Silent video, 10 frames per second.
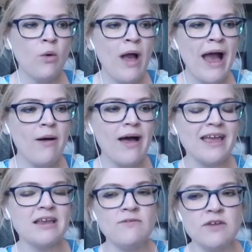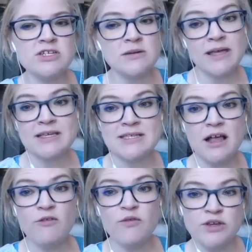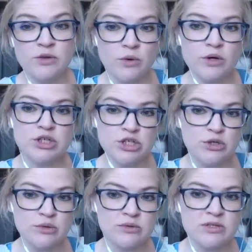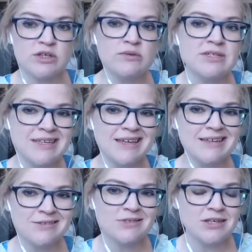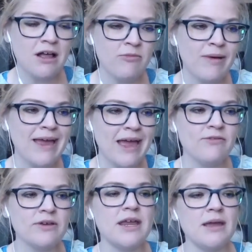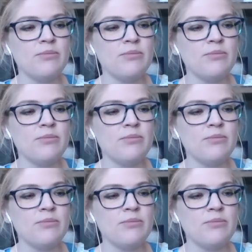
how I envision myself in your shoes, using it to solve my everyday